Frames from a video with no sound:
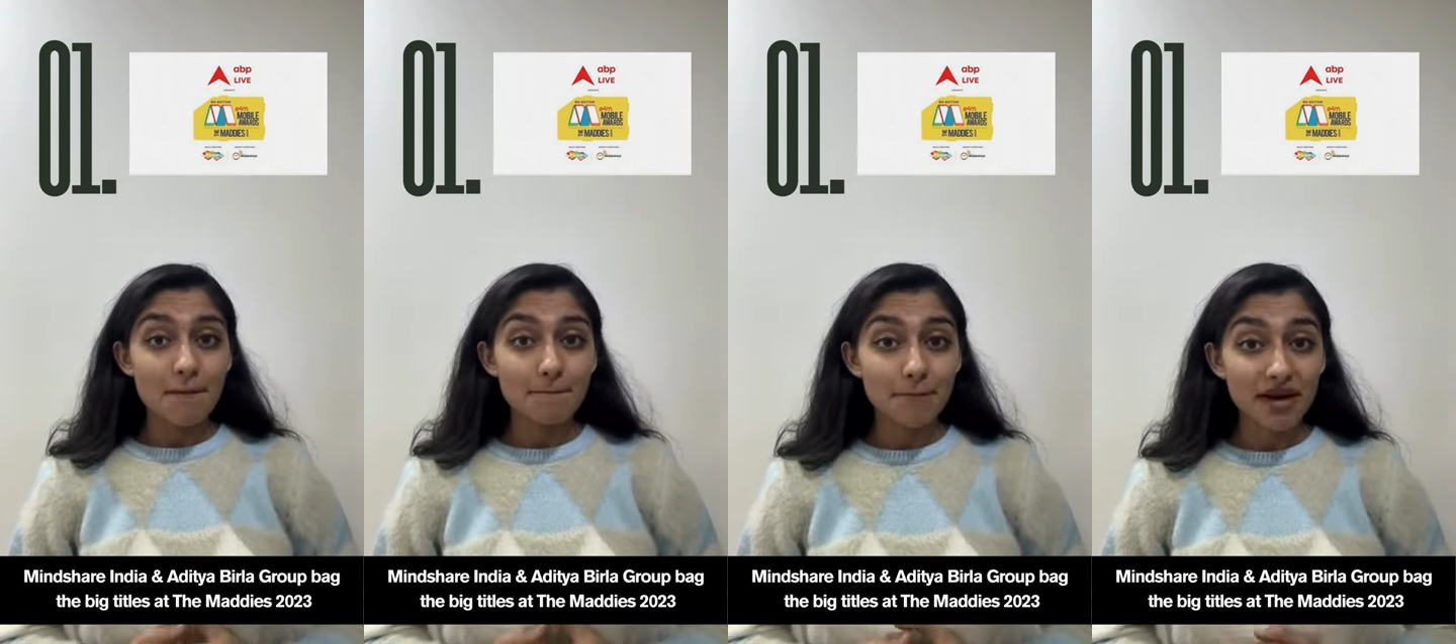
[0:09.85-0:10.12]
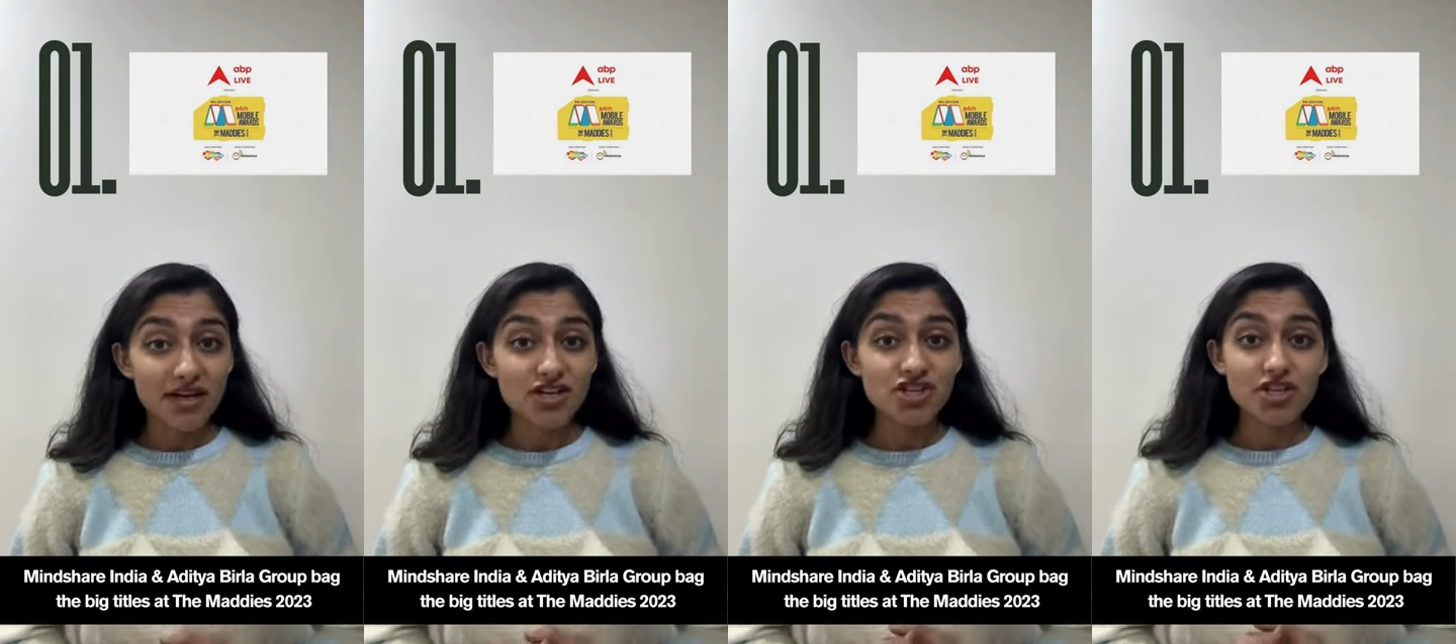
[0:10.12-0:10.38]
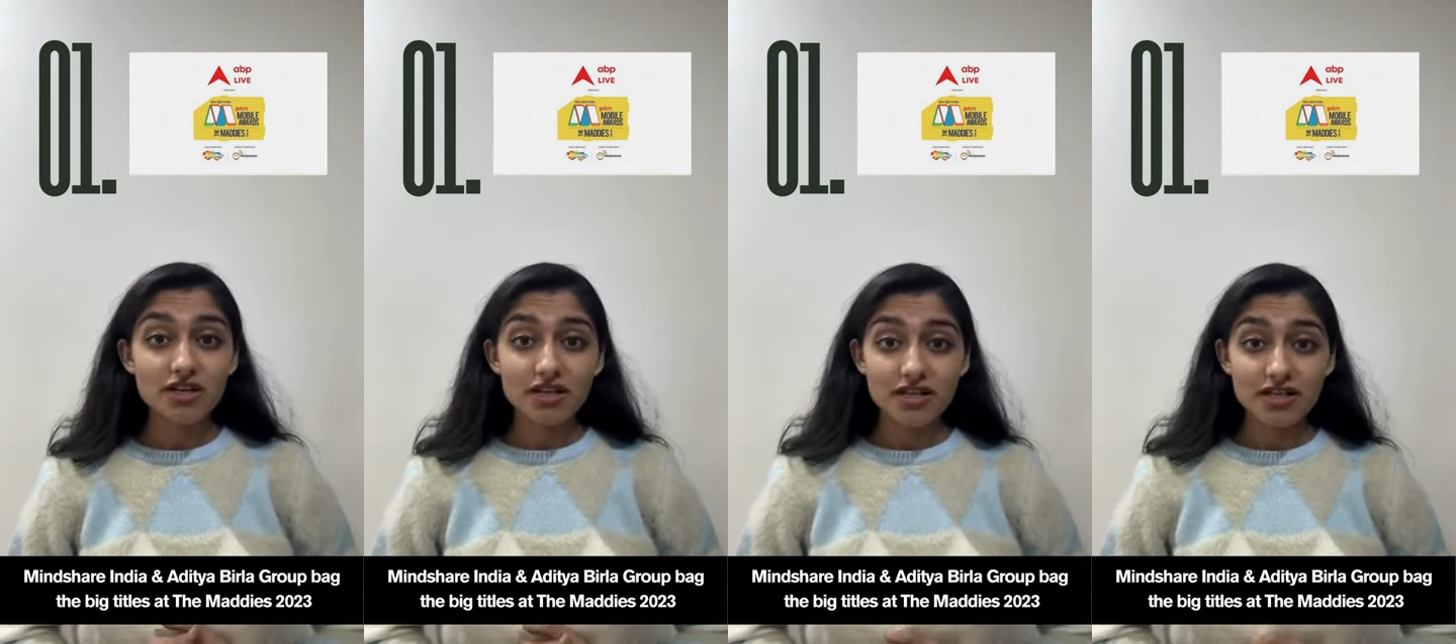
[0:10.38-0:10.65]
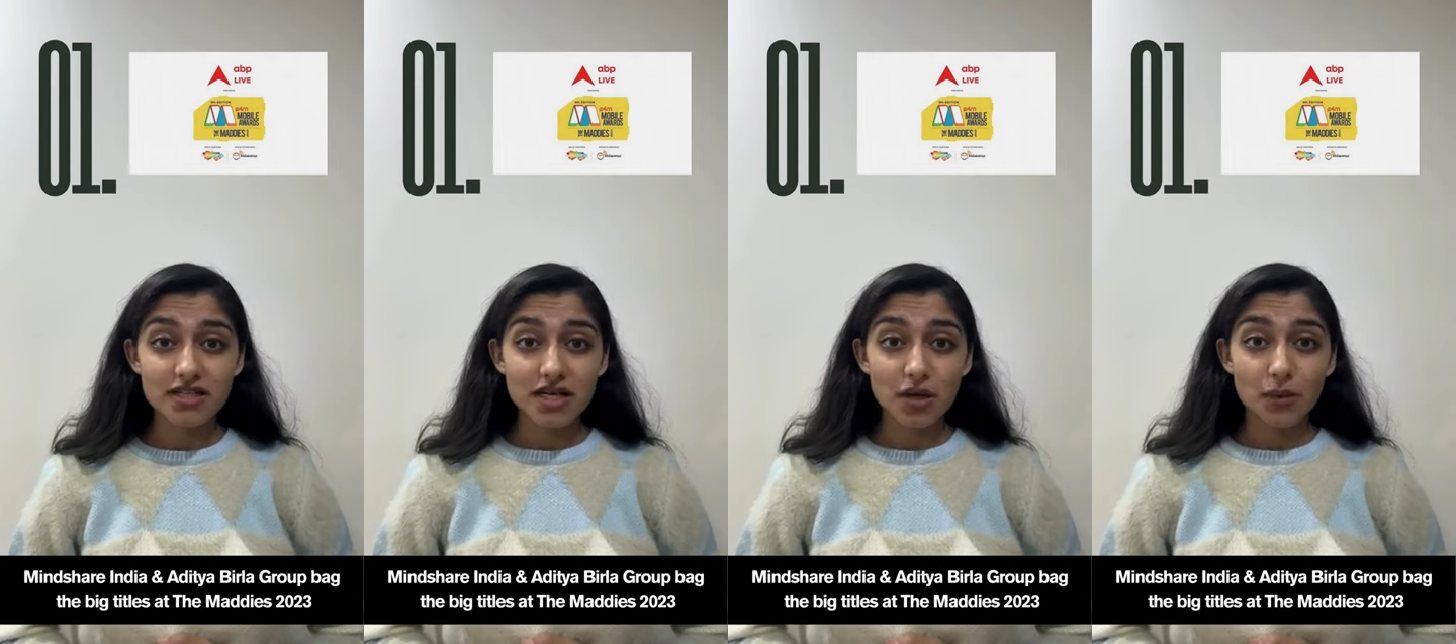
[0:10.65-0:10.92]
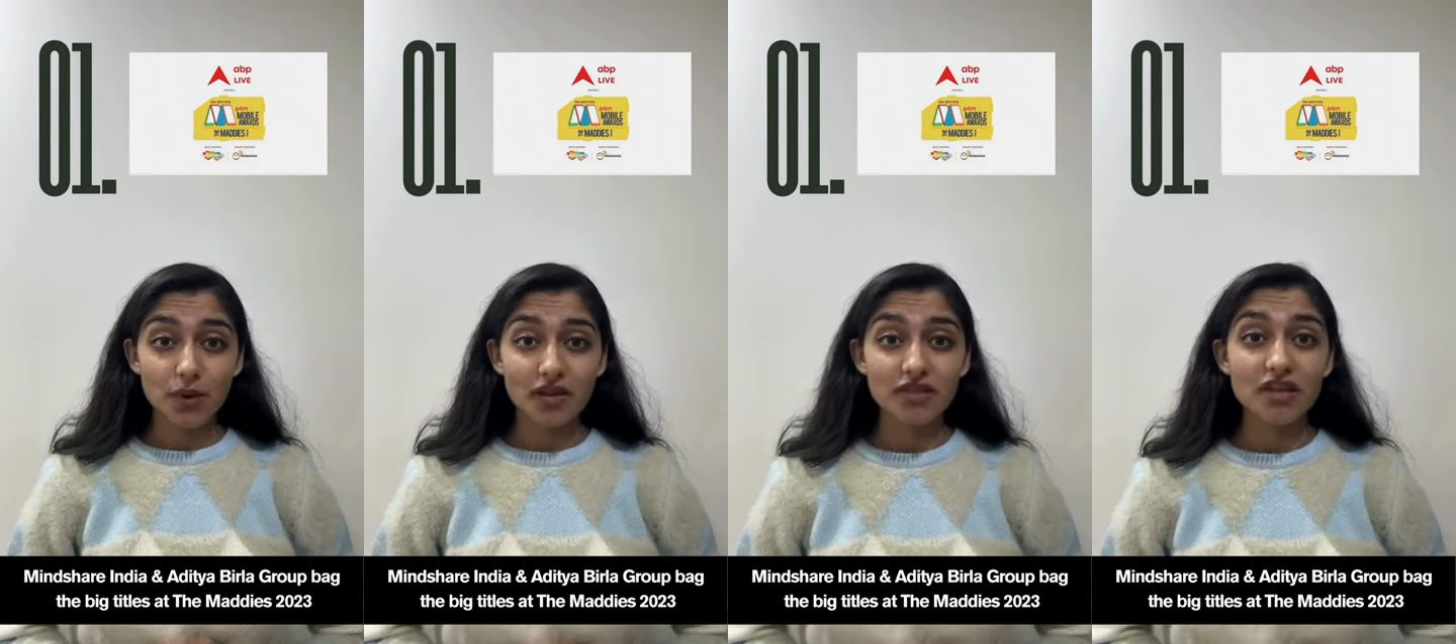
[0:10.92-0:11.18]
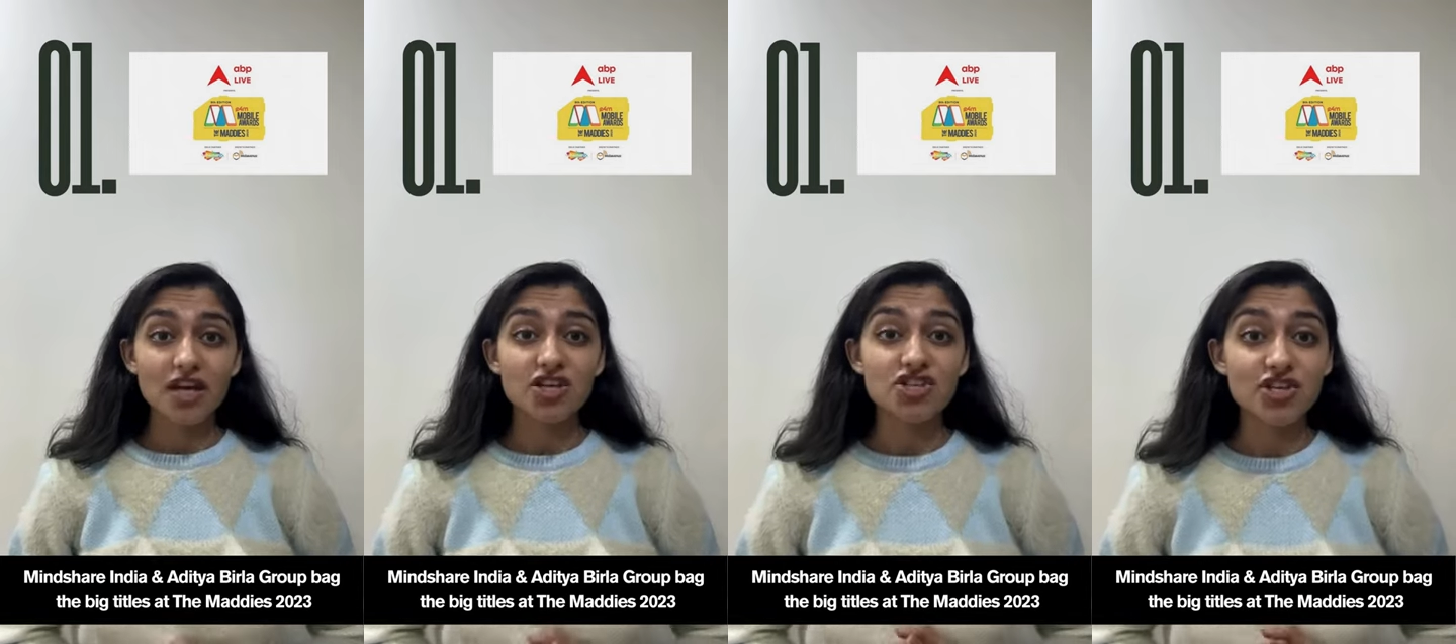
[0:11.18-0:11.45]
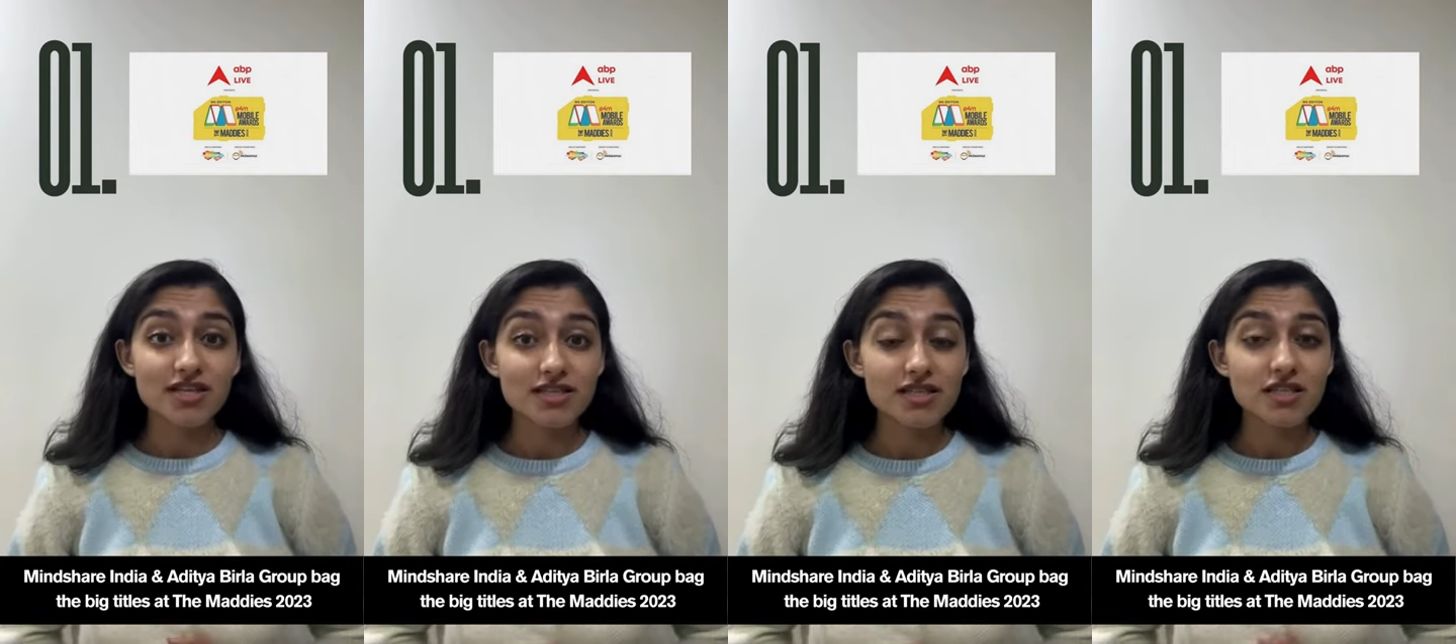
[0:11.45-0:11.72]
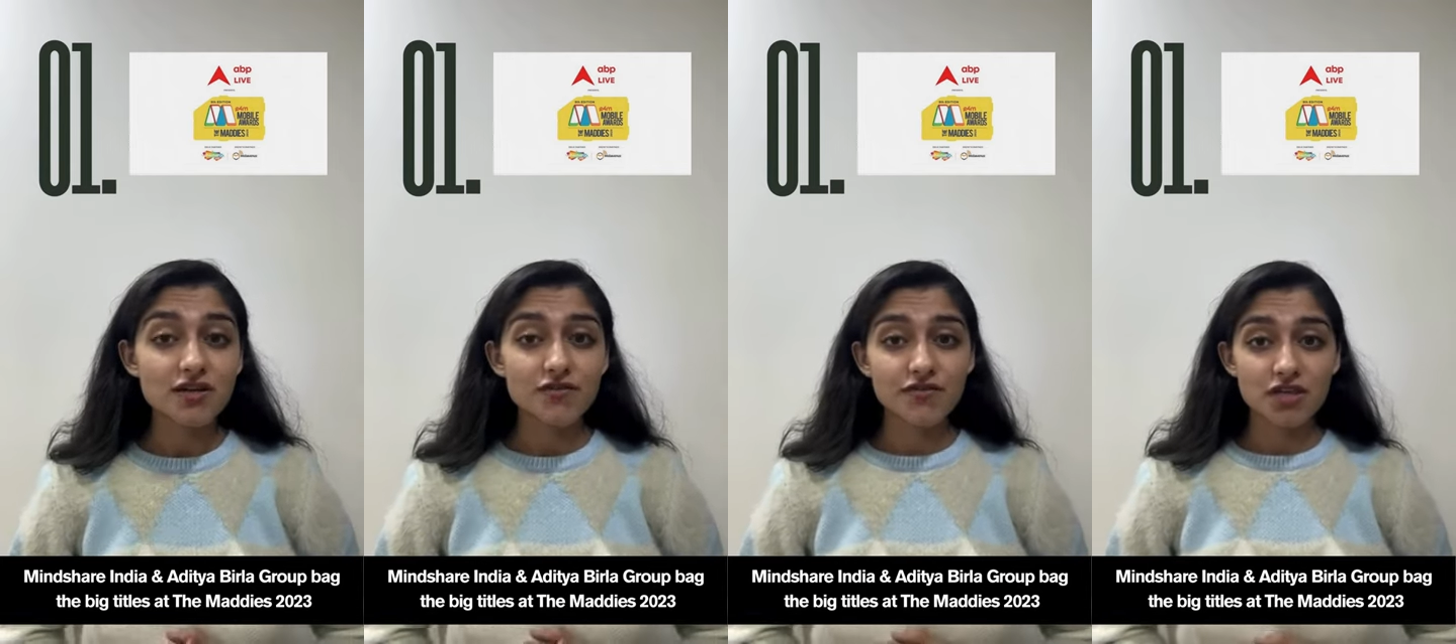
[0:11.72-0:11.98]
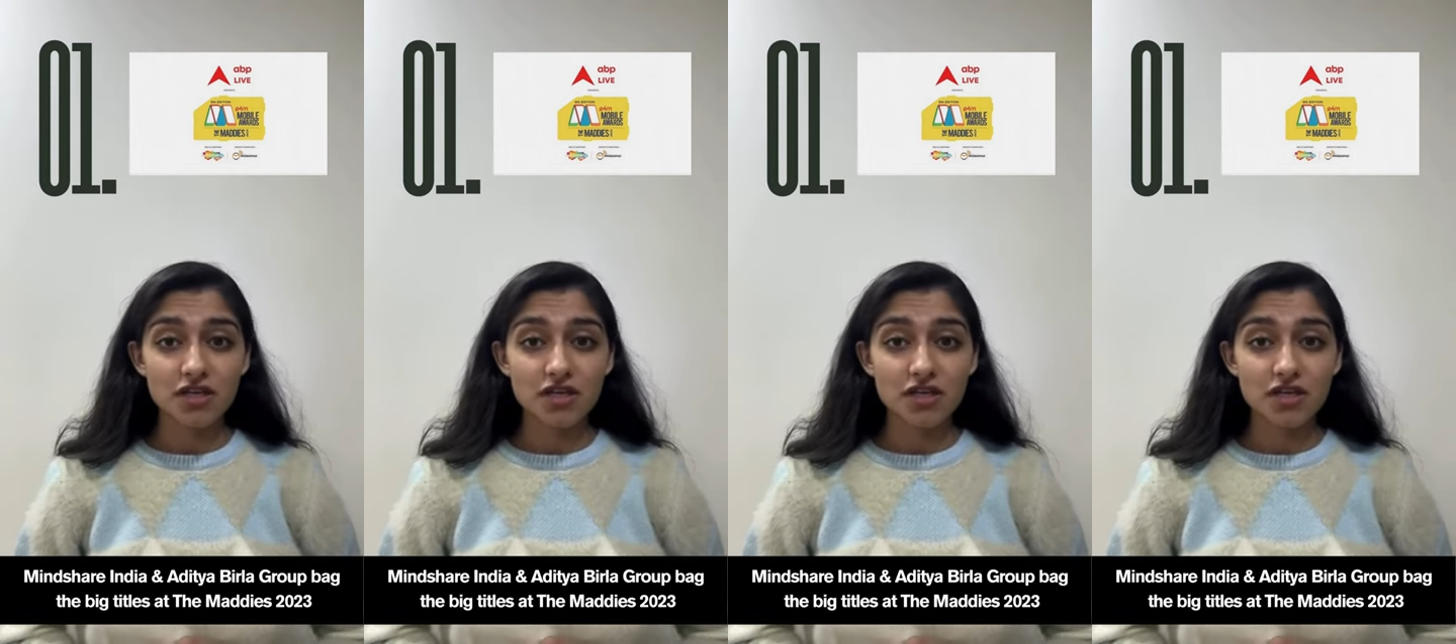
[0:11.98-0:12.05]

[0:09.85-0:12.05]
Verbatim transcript: Mindshare India won Agency of the